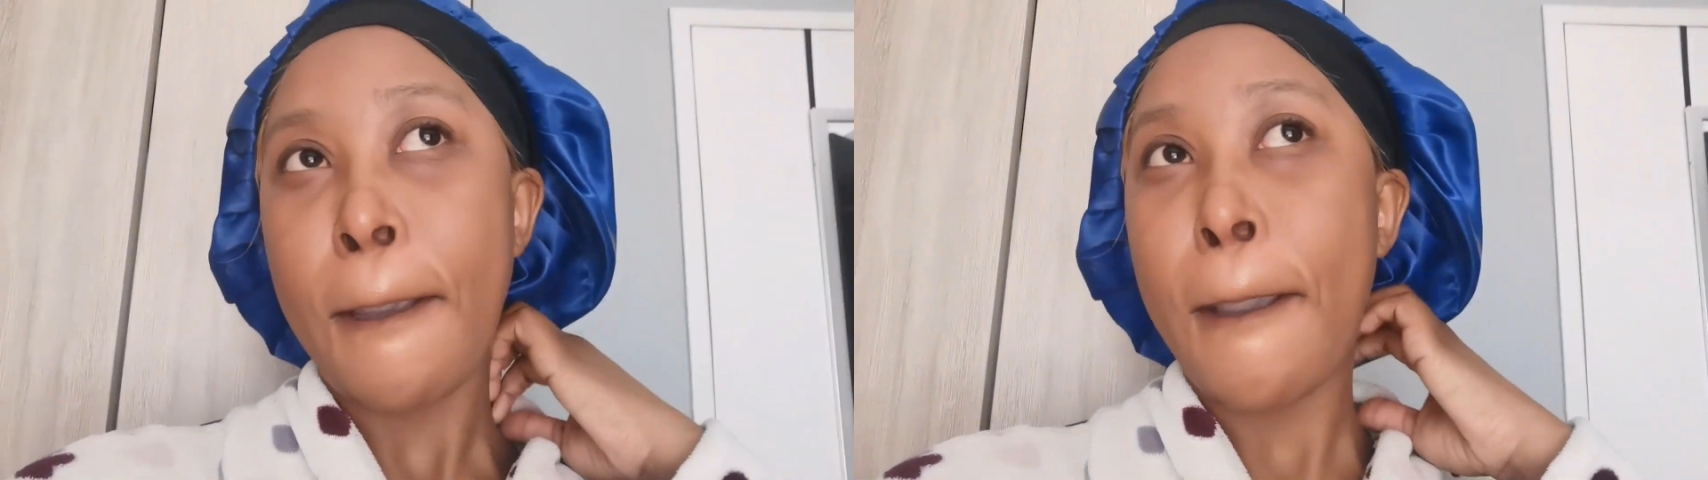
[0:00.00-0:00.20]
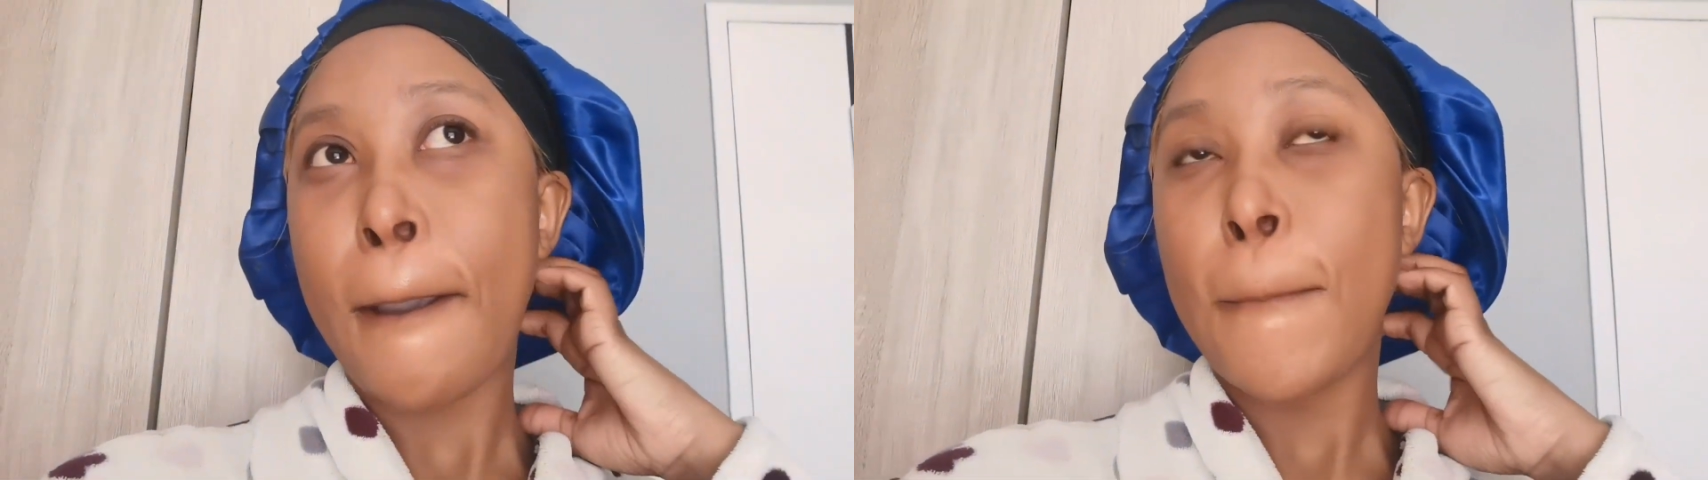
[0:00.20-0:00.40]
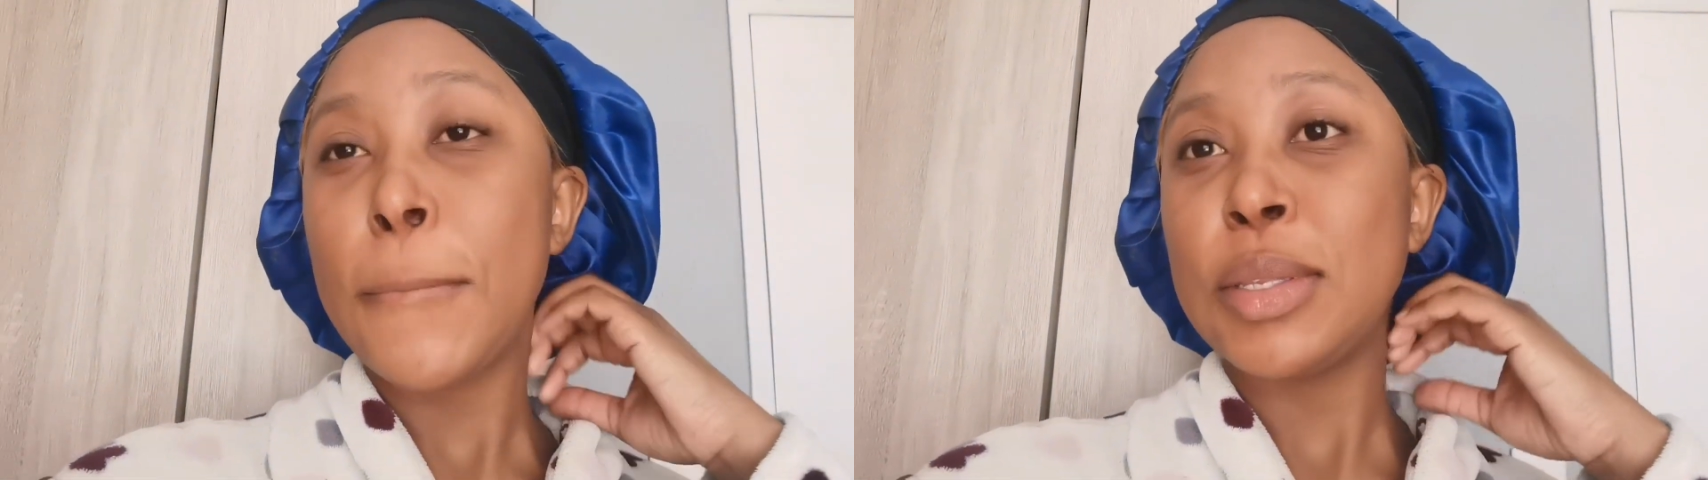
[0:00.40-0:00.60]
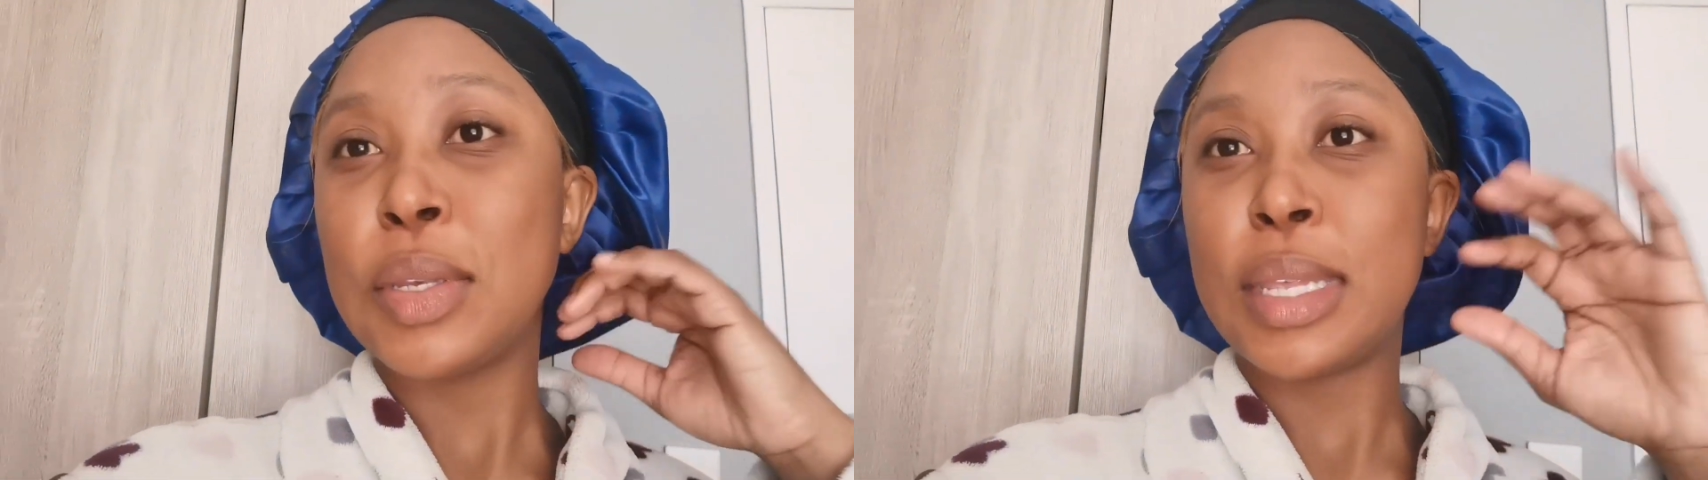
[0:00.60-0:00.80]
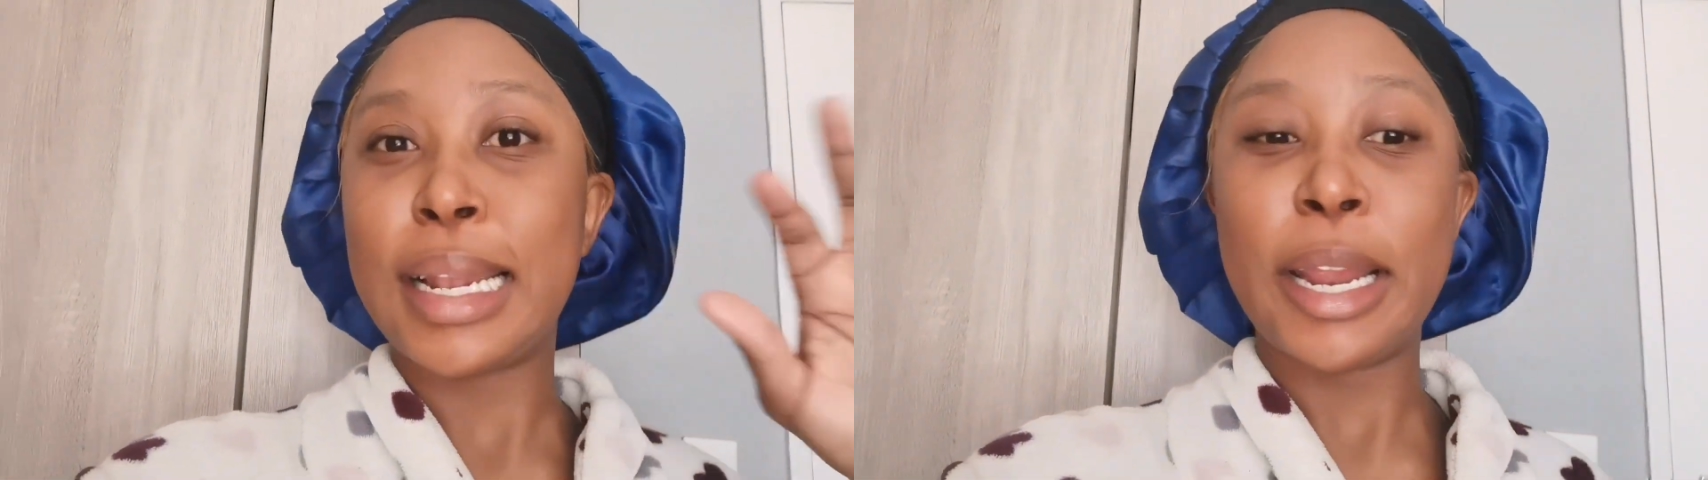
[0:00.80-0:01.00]

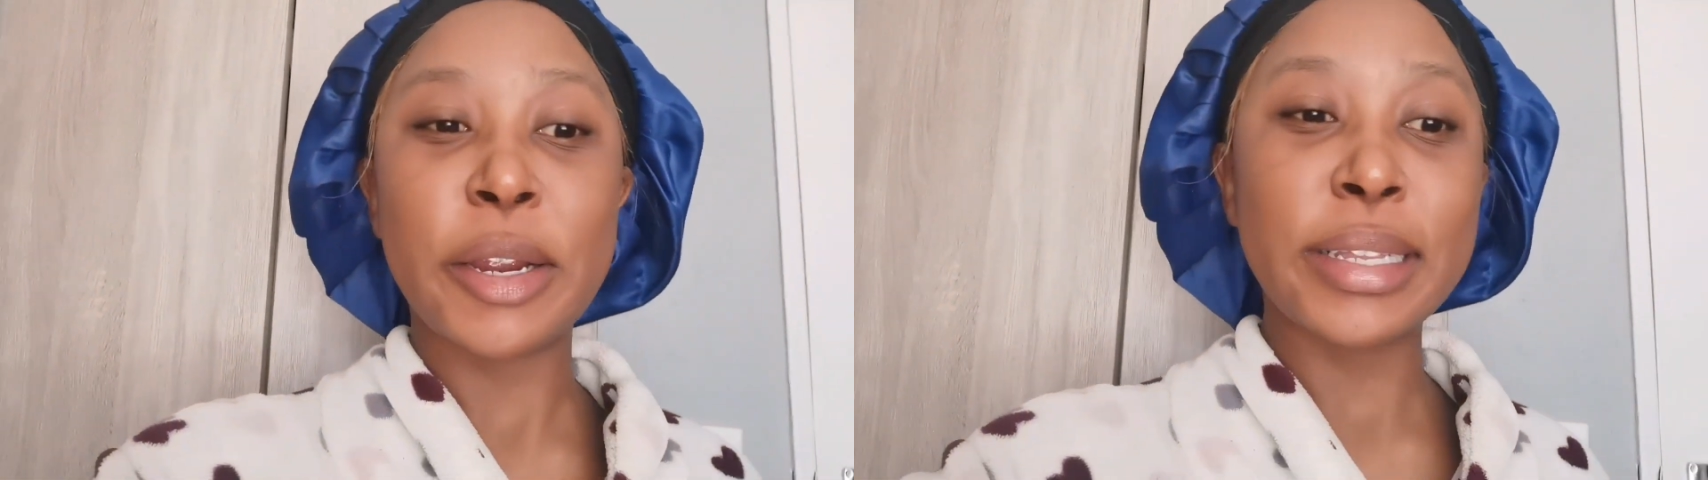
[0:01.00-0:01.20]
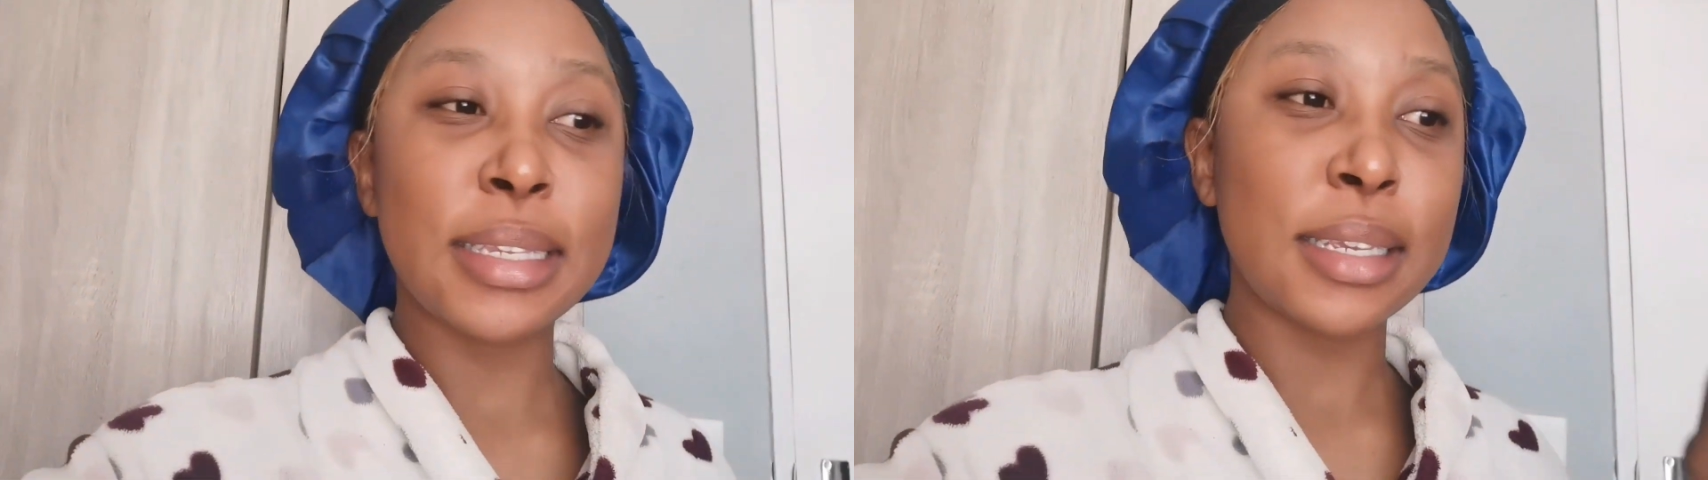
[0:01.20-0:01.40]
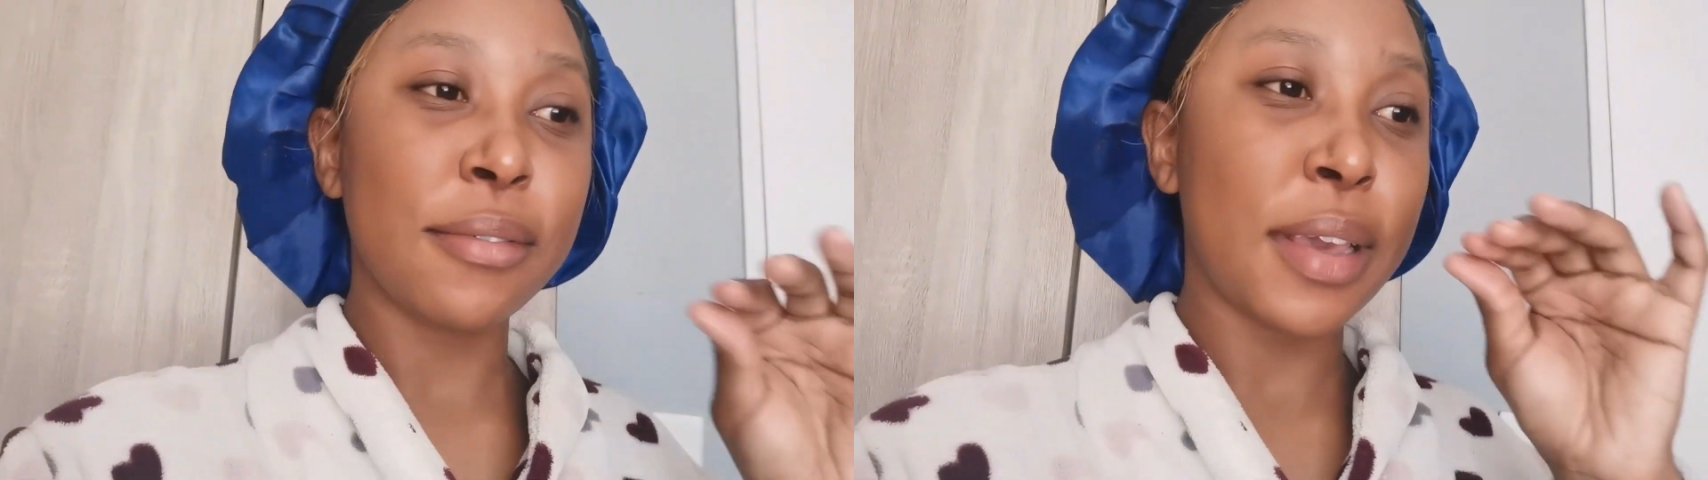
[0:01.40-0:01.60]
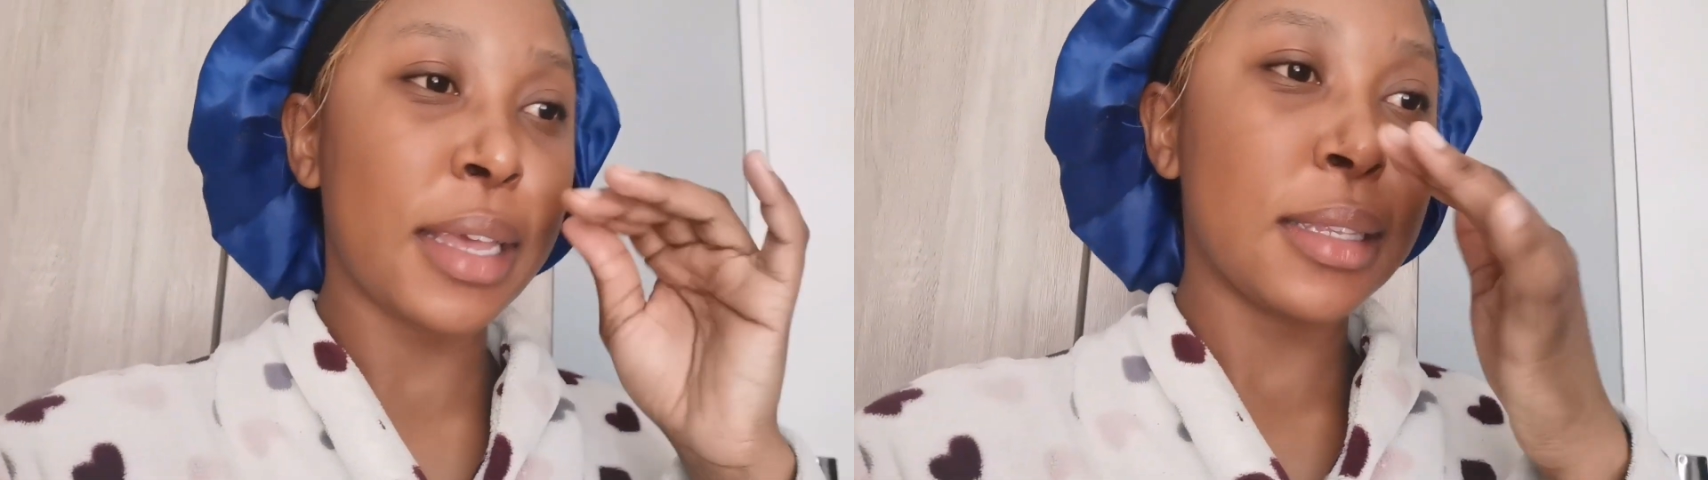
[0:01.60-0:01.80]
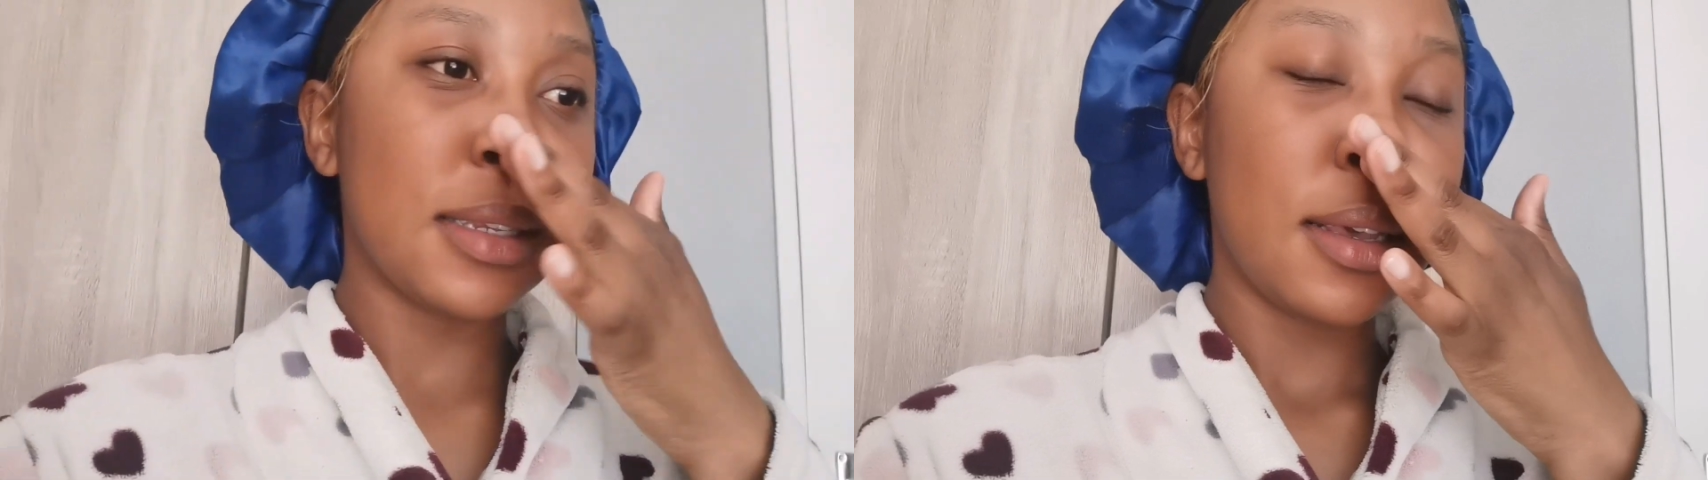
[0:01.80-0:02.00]
to the Clarins
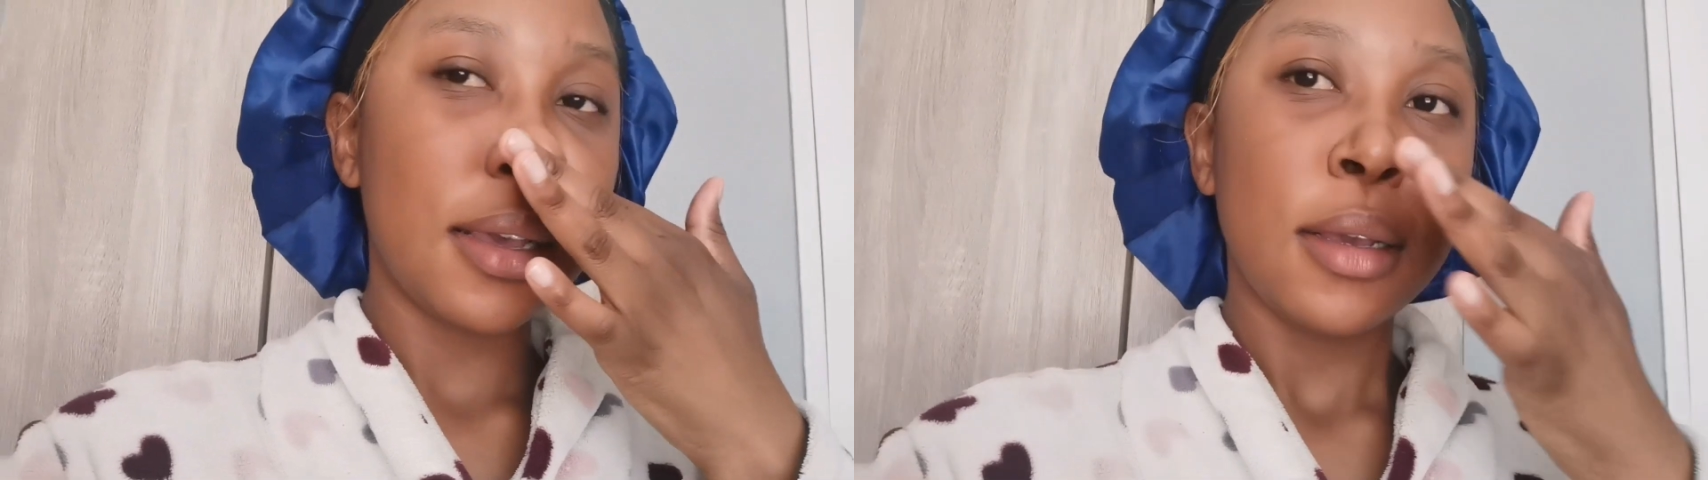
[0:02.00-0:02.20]
event.